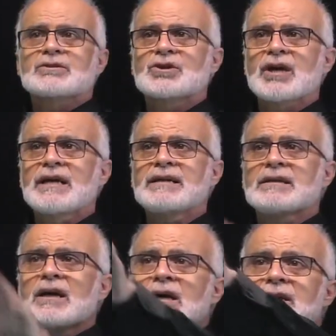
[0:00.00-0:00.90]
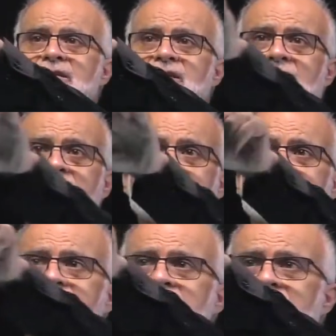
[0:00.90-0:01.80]
chain,
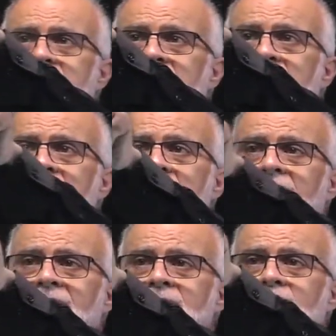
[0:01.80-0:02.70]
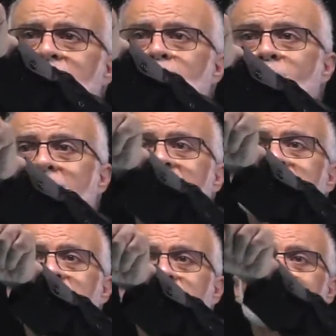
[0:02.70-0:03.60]
sites labeled
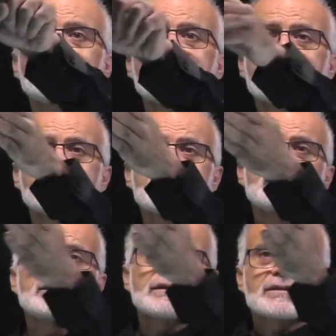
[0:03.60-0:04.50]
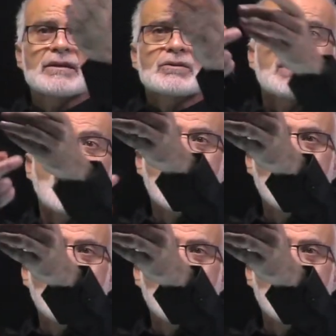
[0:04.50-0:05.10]
1, 2, 3, etc.